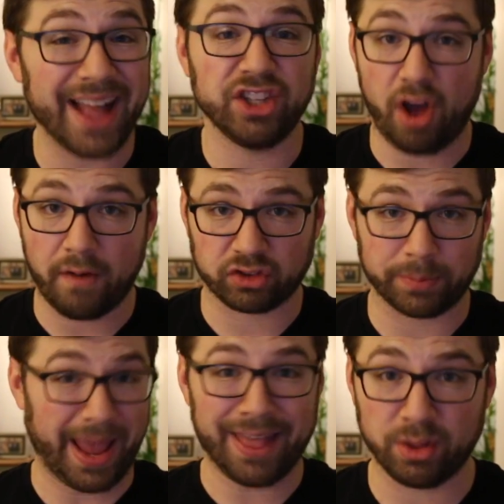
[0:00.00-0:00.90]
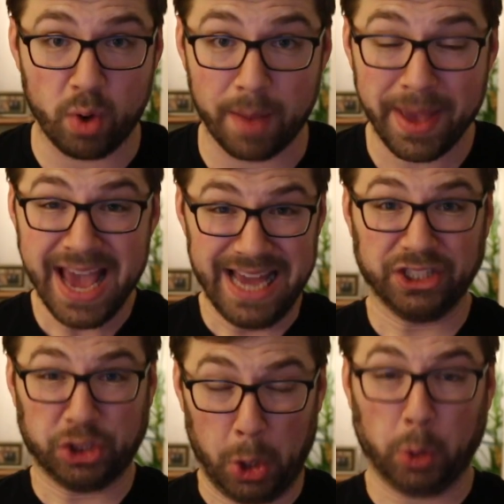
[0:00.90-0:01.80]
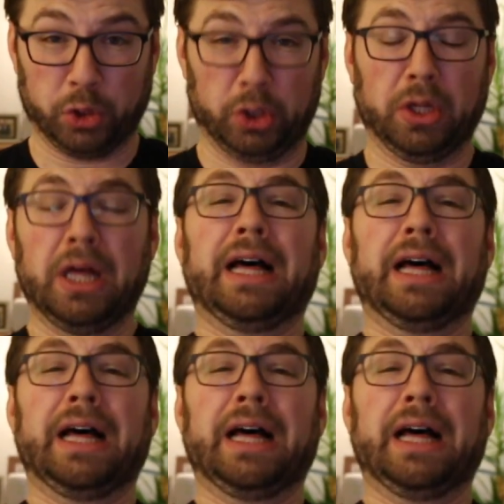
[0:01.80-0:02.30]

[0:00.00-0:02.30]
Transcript: and JavaScript and the web in total.